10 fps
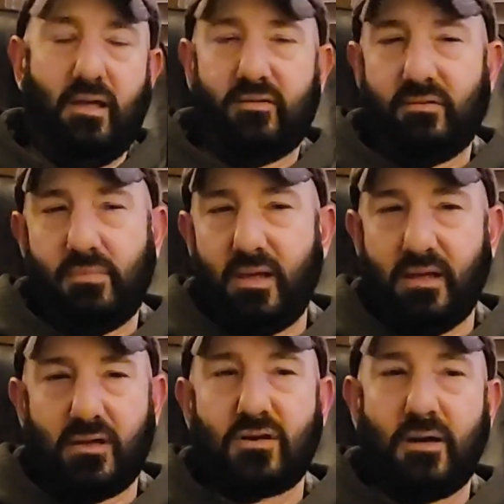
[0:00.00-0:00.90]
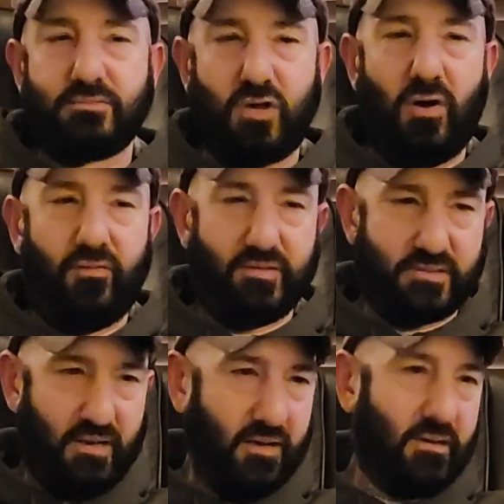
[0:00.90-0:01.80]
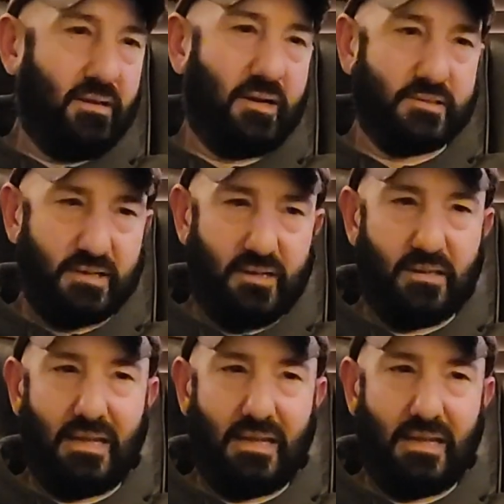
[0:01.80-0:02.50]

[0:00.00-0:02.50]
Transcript: And to me, it comes off as like I said,